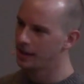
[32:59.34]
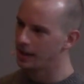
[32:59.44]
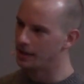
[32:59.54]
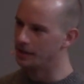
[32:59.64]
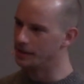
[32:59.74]

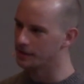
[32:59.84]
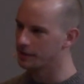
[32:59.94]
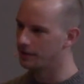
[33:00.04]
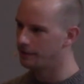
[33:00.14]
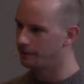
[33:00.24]
in this
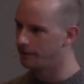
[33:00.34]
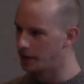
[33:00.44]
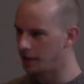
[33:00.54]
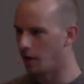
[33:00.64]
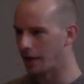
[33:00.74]

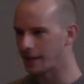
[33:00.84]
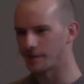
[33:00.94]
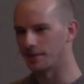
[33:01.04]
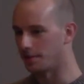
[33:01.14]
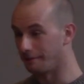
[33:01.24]
video. I
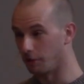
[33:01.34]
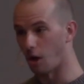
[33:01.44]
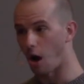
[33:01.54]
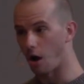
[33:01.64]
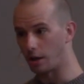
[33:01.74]
guess it's a
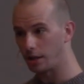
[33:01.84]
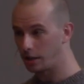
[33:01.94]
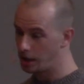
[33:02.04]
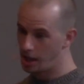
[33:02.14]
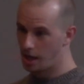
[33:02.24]
vlog,
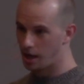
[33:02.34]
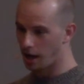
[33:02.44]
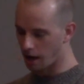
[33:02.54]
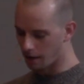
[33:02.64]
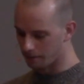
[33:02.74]

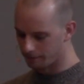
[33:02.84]
um,